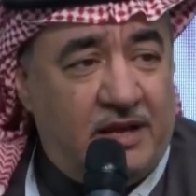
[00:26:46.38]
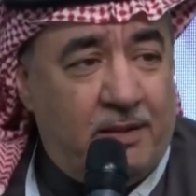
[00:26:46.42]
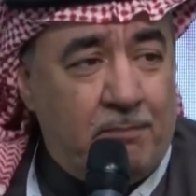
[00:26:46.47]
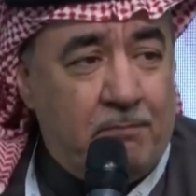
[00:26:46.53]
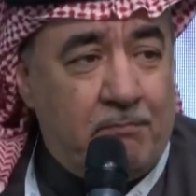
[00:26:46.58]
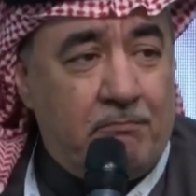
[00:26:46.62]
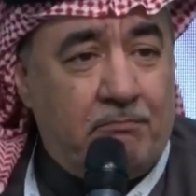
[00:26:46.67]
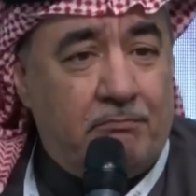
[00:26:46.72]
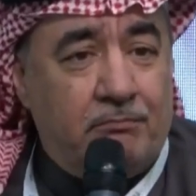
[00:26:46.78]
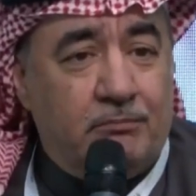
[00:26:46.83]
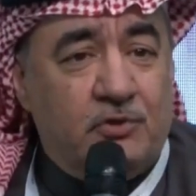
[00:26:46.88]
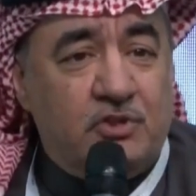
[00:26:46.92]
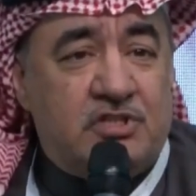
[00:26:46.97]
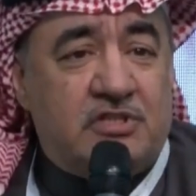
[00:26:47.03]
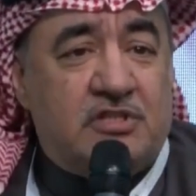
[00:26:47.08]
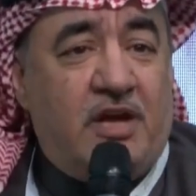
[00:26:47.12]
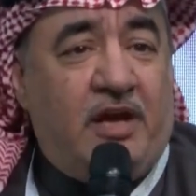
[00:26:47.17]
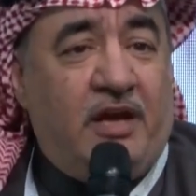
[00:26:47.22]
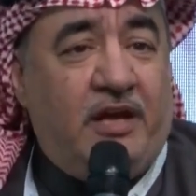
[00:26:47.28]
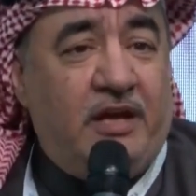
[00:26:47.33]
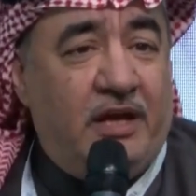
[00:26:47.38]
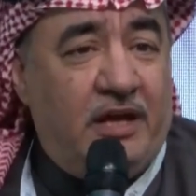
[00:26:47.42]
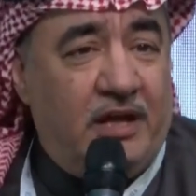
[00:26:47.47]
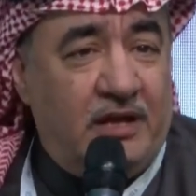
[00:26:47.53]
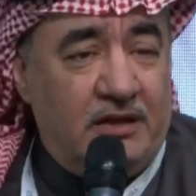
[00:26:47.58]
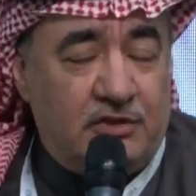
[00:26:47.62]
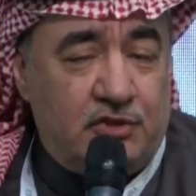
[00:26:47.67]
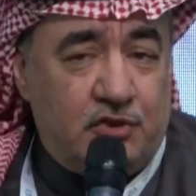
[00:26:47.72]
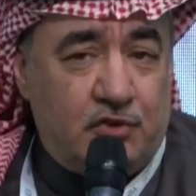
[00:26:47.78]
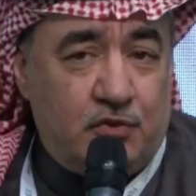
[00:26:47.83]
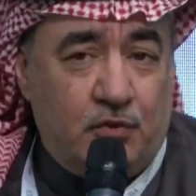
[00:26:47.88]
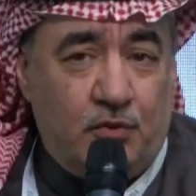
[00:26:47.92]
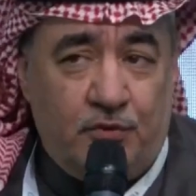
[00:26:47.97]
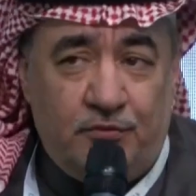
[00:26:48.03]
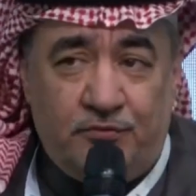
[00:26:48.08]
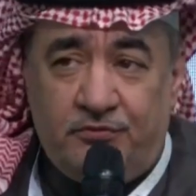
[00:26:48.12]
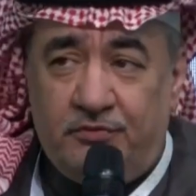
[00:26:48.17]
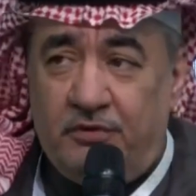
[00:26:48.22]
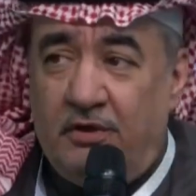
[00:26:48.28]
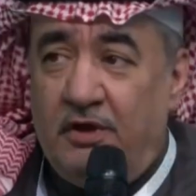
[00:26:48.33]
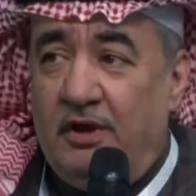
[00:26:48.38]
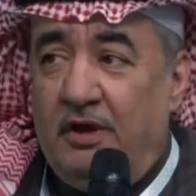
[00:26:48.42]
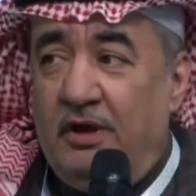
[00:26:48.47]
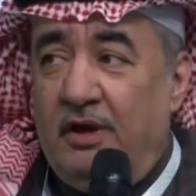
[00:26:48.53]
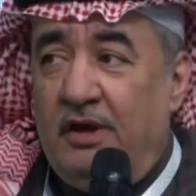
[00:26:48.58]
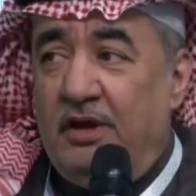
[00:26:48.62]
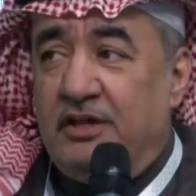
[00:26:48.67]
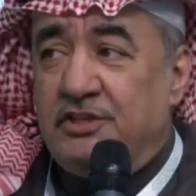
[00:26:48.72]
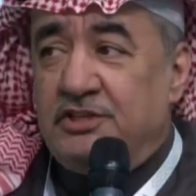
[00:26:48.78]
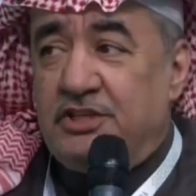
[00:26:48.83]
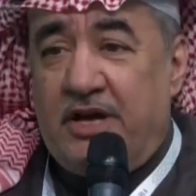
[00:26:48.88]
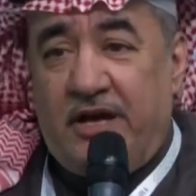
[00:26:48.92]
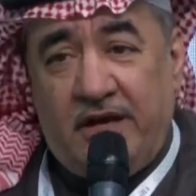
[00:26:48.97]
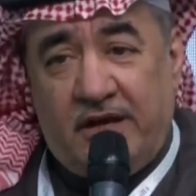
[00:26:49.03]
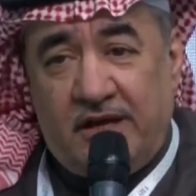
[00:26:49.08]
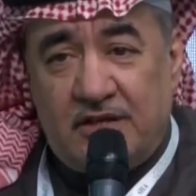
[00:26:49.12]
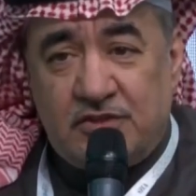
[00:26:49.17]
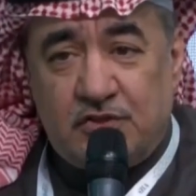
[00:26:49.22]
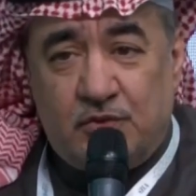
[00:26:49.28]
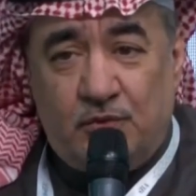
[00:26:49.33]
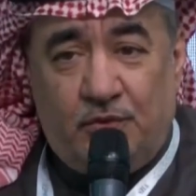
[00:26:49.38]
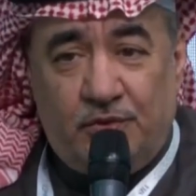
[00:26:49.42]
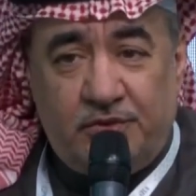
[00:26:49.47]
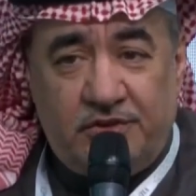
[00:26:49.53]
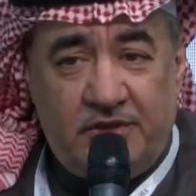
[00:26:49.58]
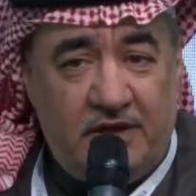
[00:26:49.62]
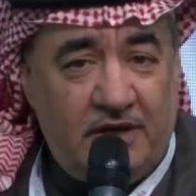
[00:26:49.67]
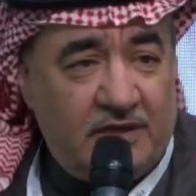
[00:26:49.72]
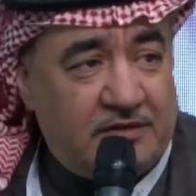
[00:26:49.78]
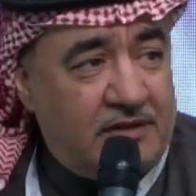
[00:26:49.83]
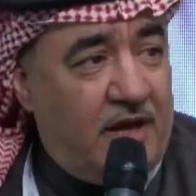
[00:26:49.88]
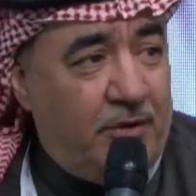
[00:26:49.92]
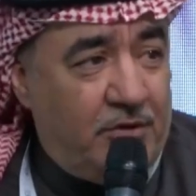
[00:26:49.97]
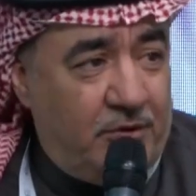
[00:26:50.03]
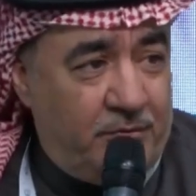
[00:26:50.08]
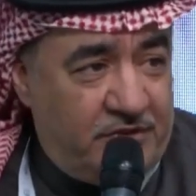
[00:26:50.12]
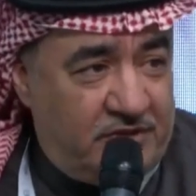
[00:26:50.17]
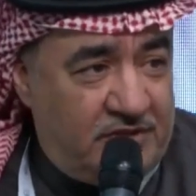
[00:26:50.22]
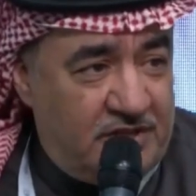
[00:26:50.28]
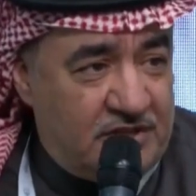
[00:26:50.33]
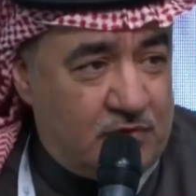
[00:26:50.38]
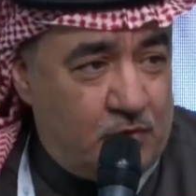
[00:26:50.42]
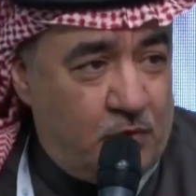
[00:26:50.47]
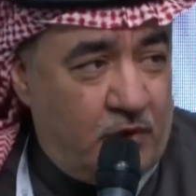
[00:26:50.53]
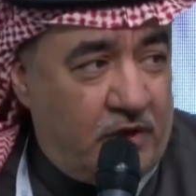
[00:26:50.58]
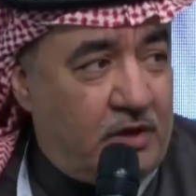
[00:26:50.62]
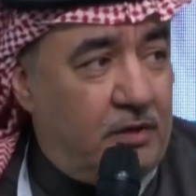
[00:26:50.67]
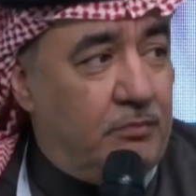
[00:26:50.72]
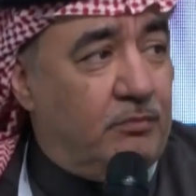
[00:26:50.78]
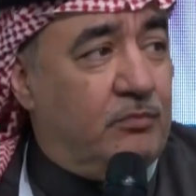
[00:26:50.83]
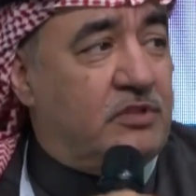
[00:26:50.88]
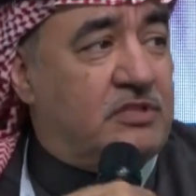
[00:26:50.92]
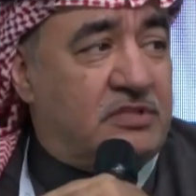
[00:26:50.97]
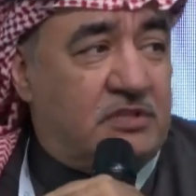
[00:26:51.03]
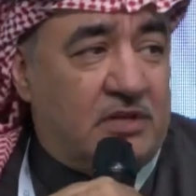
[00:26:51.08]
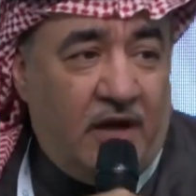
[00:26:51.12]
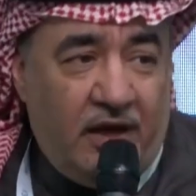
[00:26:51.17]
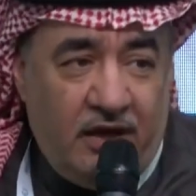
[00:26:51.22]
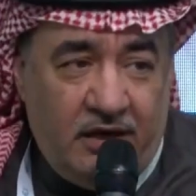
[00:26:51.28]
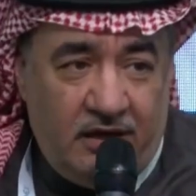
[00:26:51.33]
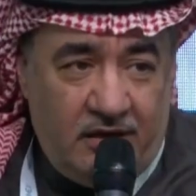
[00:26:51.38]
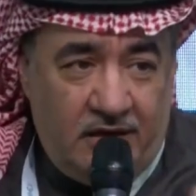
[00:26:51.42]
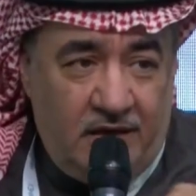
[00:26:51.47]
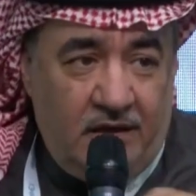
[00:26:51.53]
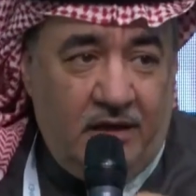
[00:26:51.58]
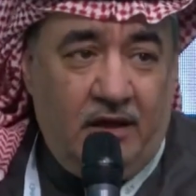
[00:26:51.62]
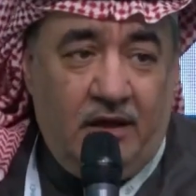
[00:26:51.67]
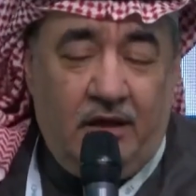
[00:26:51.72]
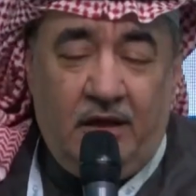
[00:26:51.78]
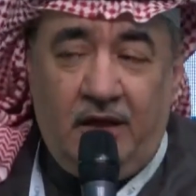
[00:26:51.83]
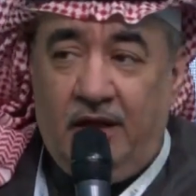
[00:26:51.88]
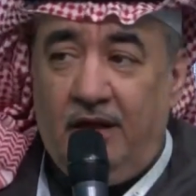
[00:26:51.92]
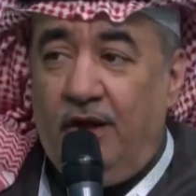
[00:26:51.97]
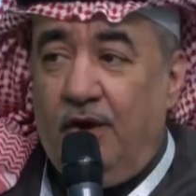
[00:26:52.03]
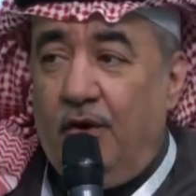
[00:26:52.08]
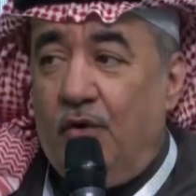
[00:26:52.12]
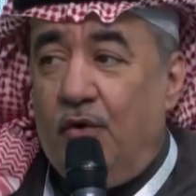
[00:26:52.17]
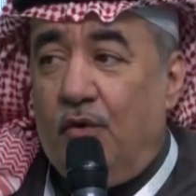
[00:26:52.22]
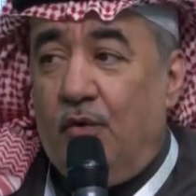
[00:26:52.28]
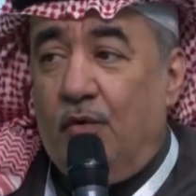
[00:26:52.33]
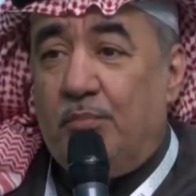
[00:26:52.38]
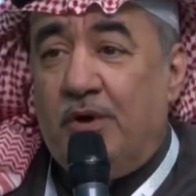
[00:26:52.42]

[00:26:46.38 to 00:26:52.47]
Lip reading: 15 years ago, it was impossible to see a Saudi company that works in